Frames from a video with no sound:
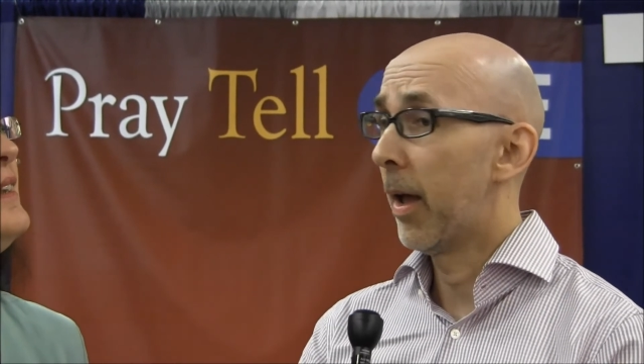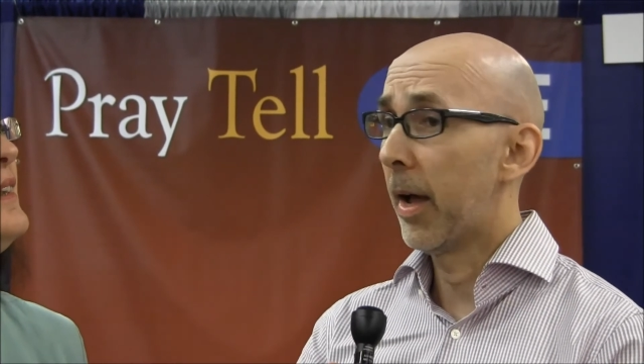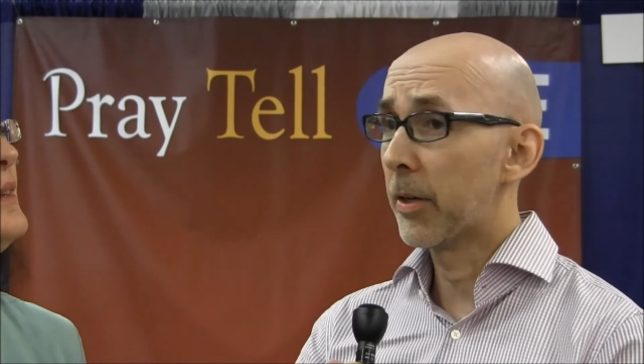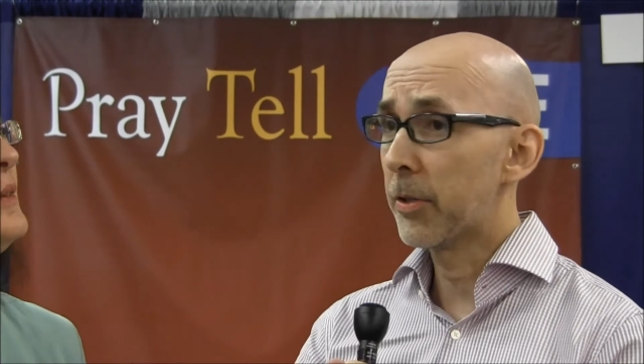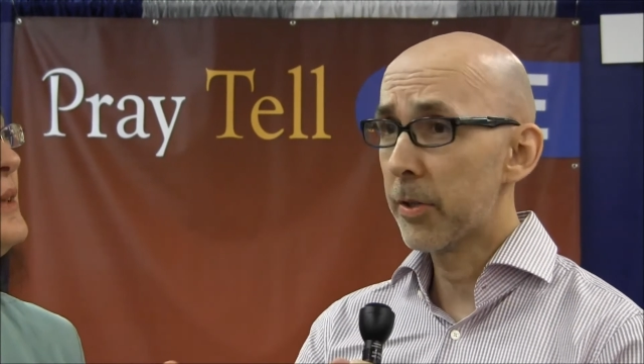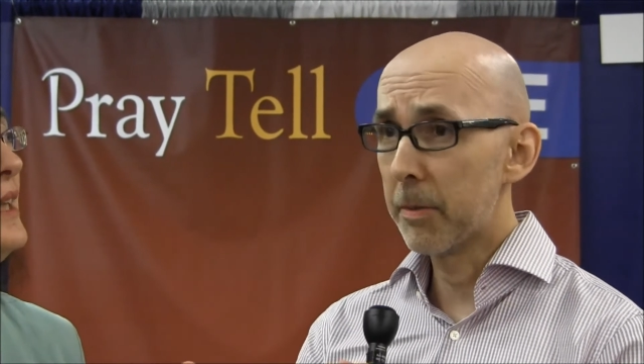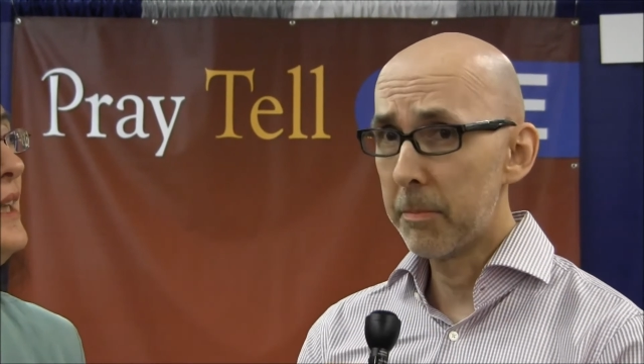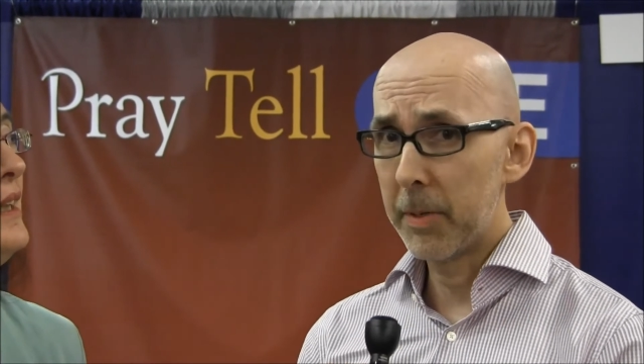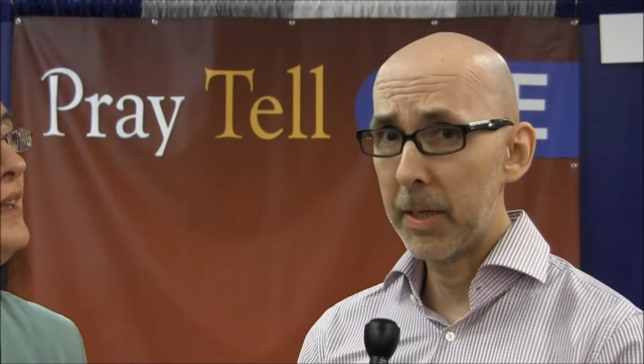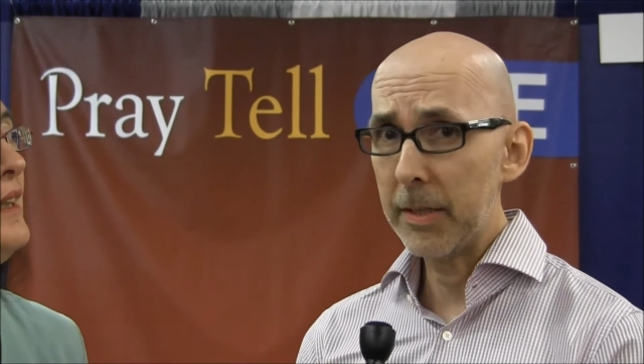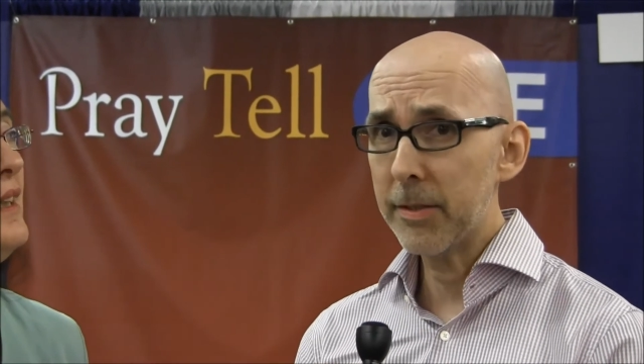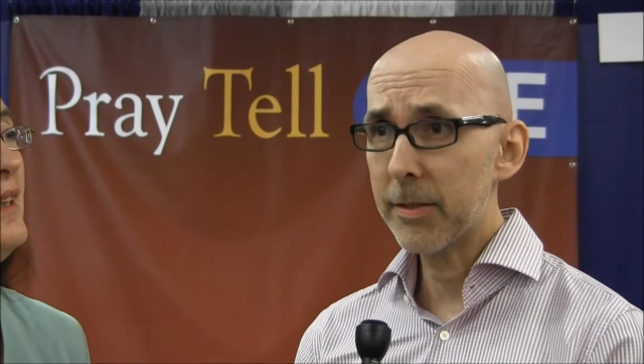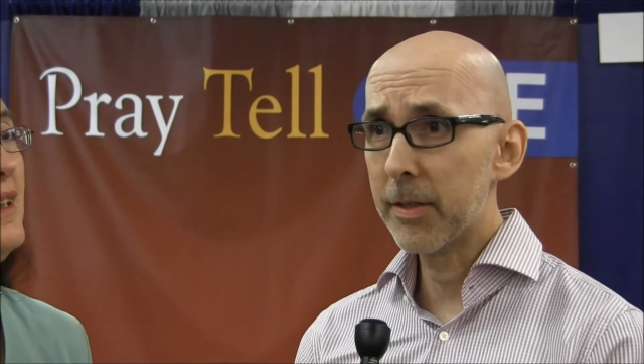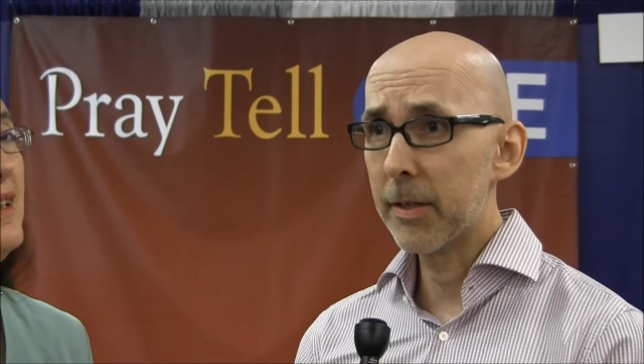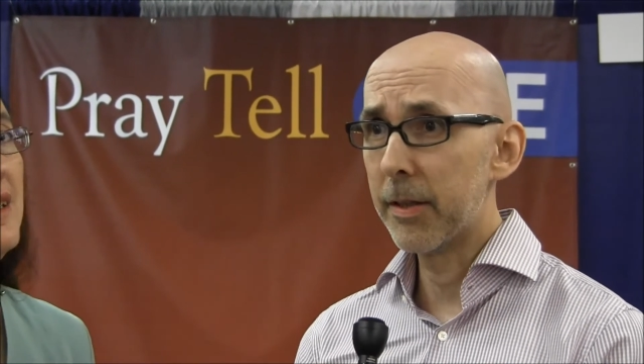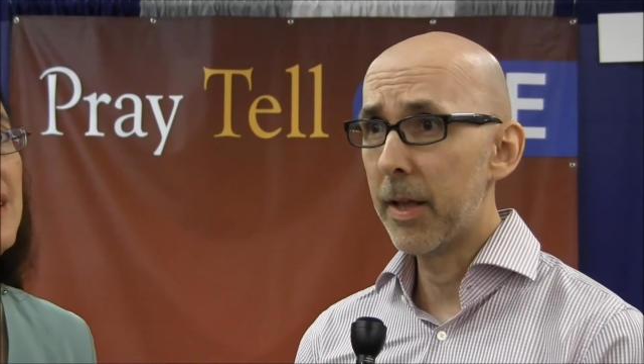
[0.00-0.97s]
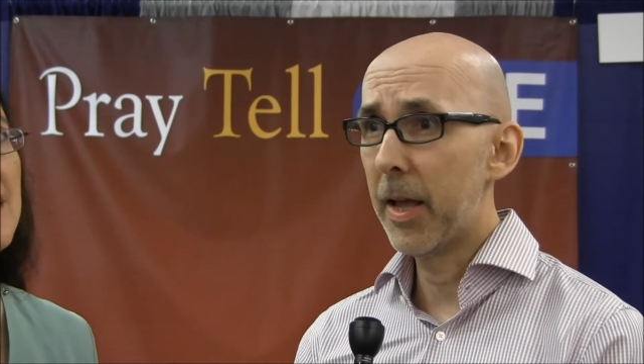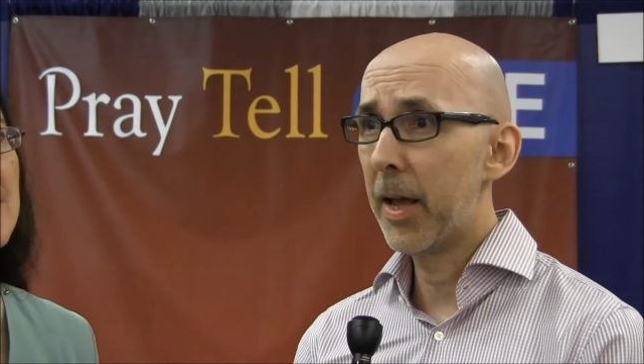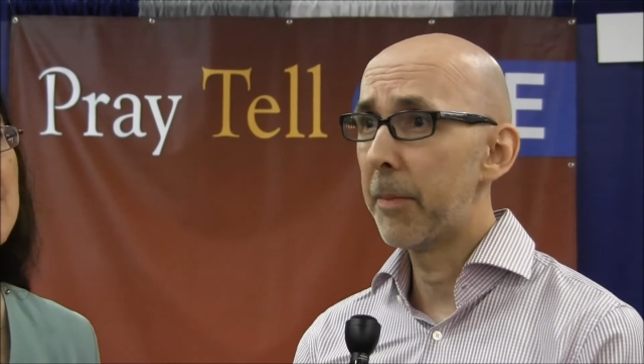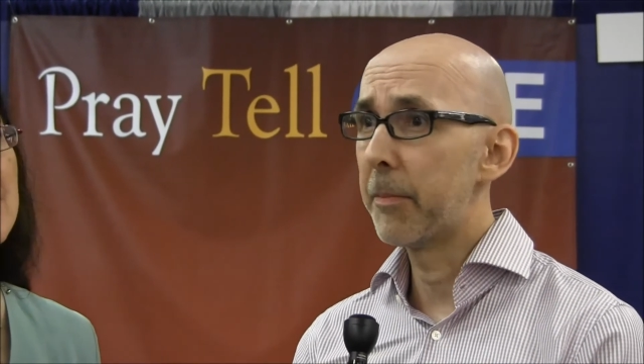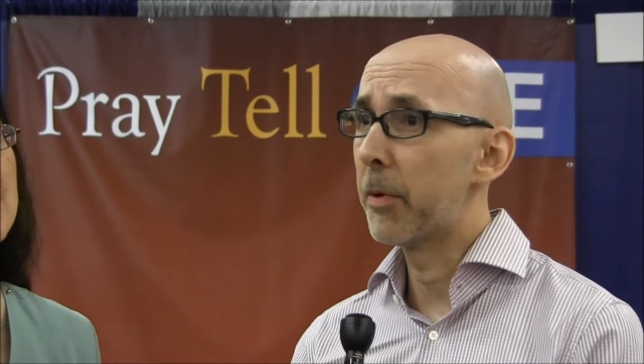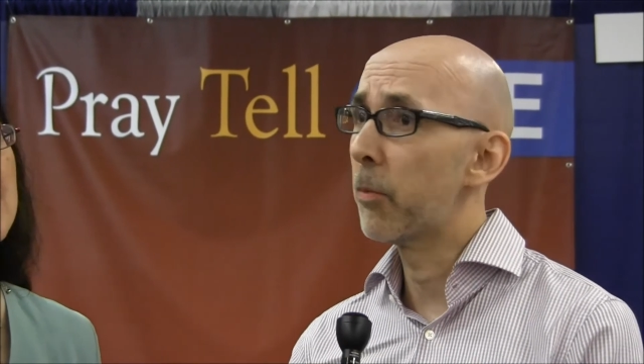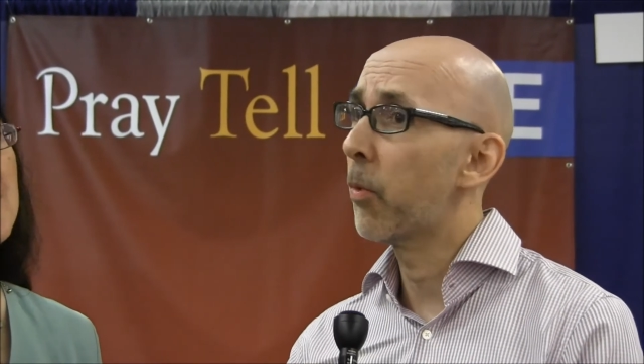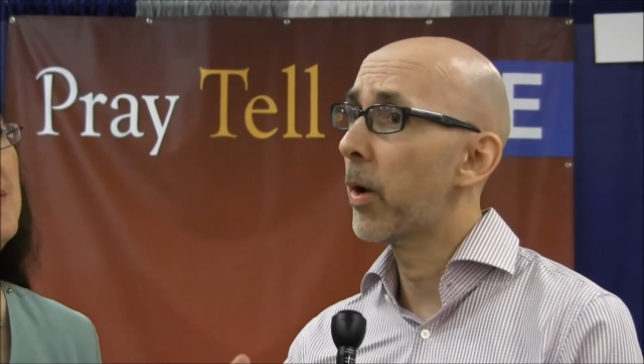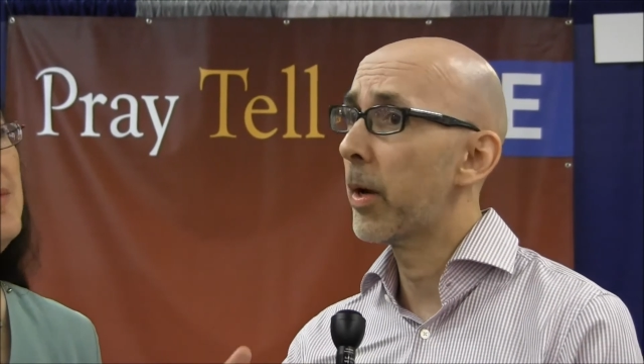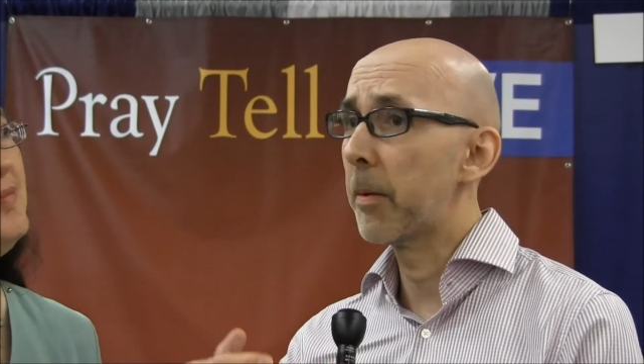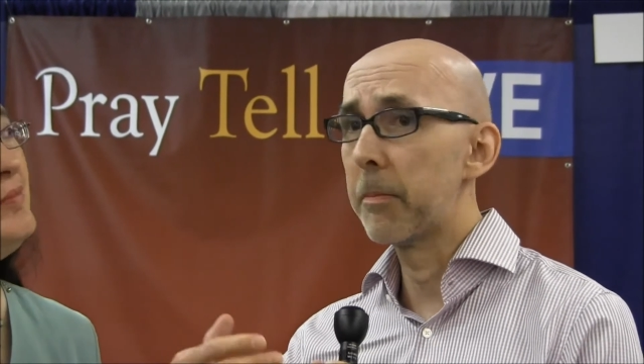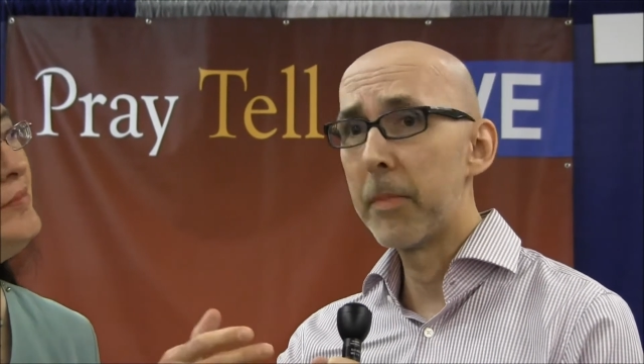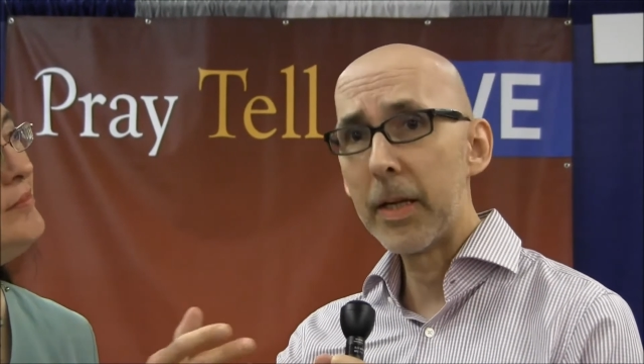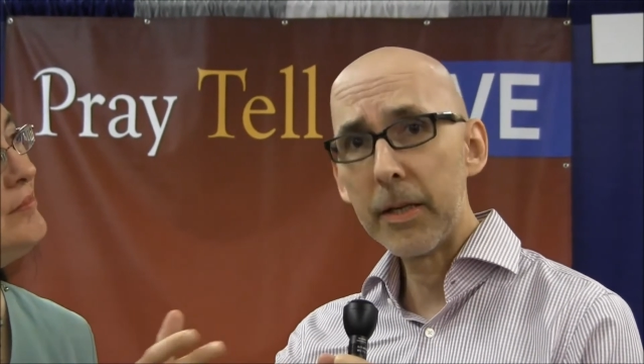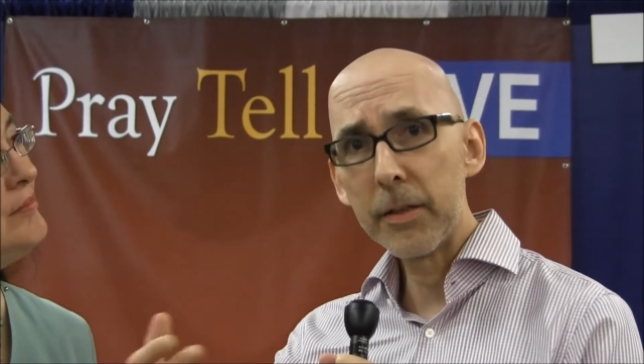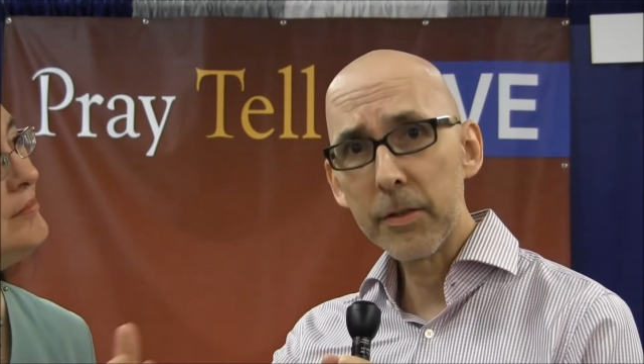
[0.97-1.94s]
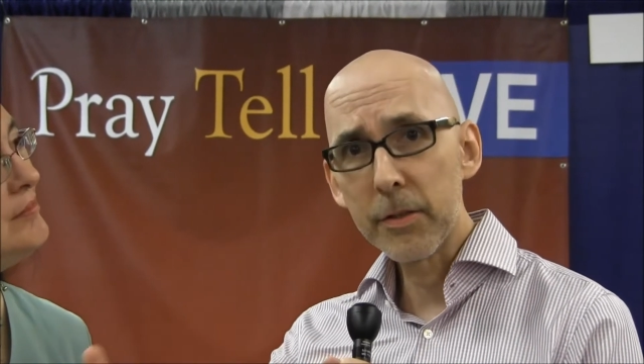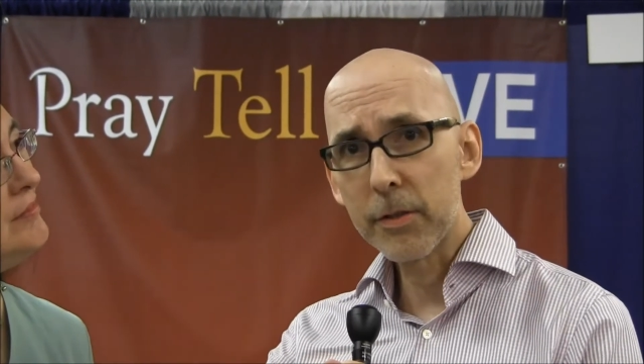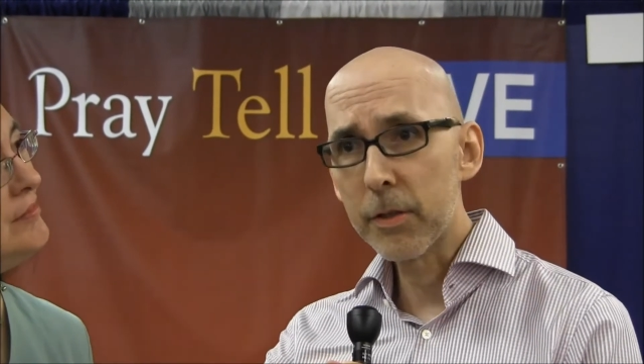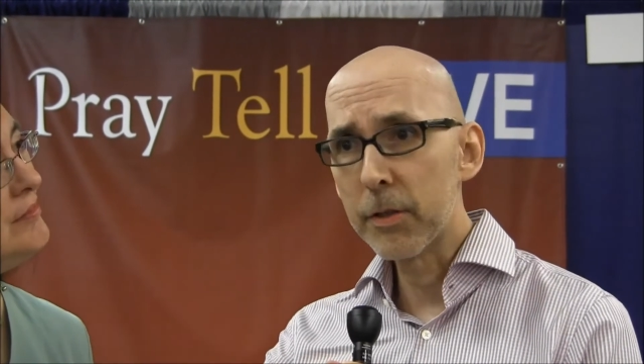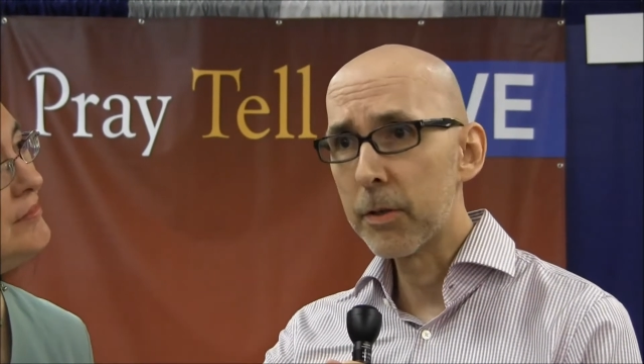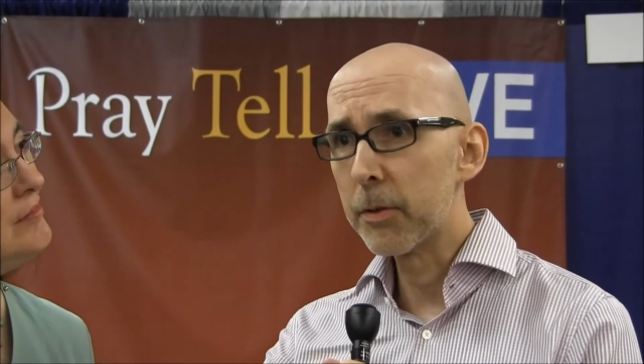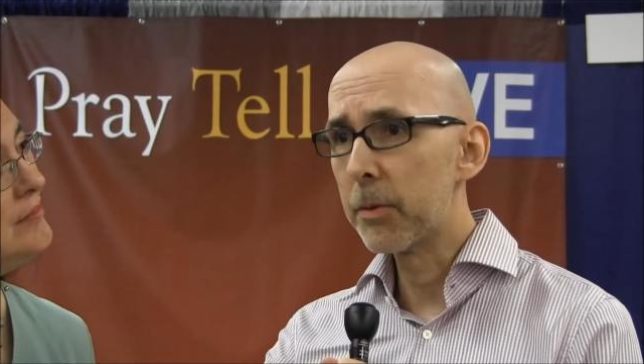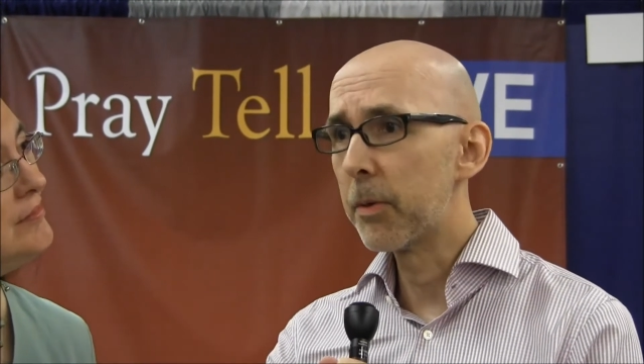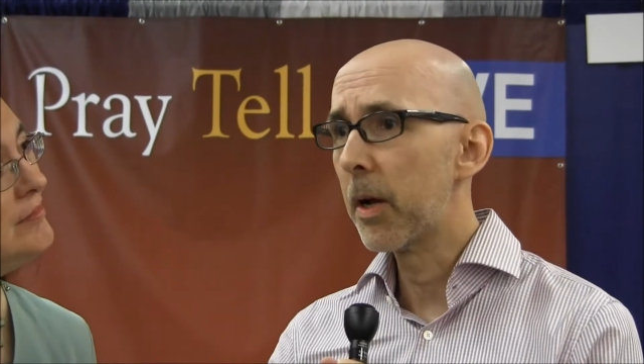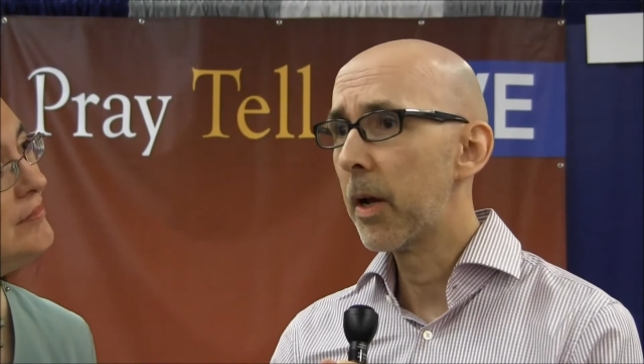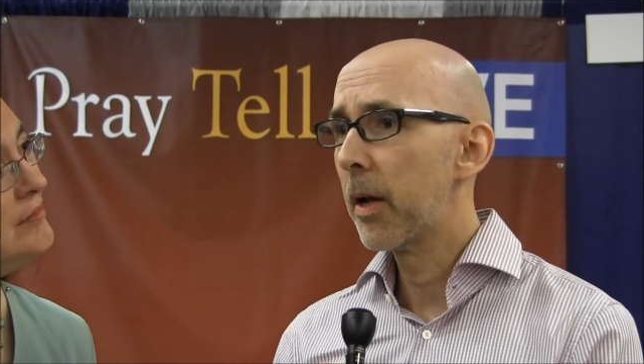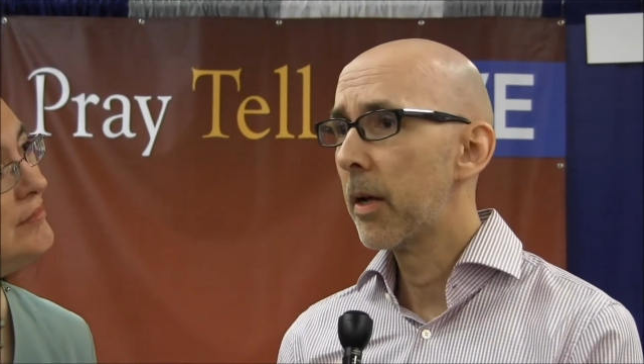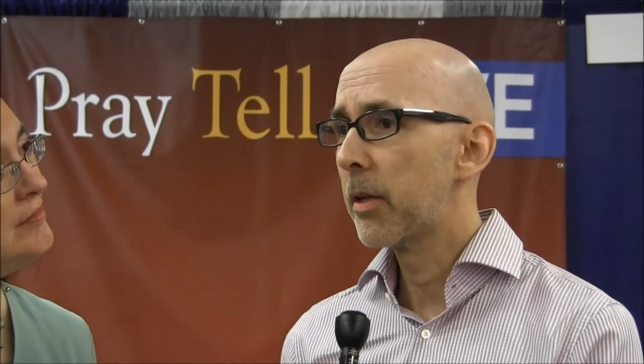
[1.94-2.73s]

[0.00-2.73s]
actually means to them and what it means to,